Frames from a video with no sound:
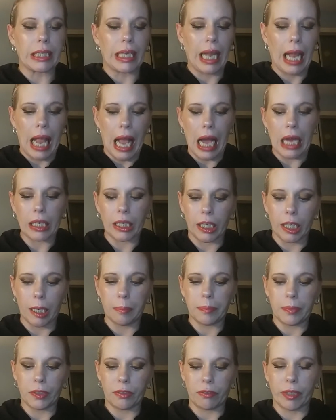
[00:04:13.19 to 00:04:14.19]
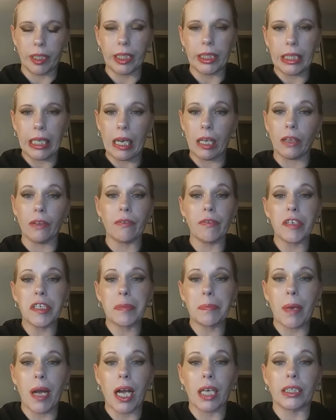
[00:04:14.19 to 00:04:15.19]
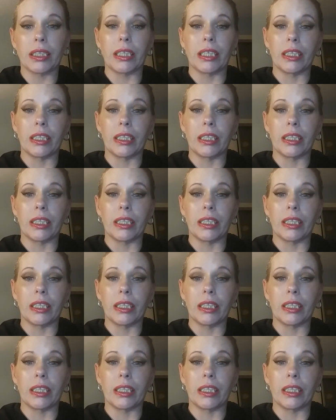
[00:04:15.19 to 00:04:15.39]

I added up the retail of this box,